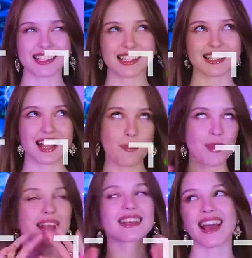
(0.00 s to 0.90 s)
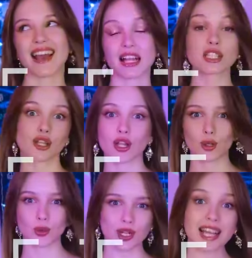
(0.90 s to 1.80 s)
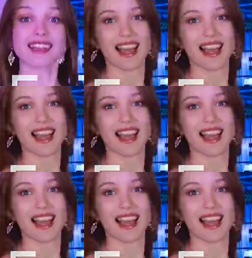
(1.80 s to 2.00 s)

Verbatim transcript: a DJ 24 hours a day.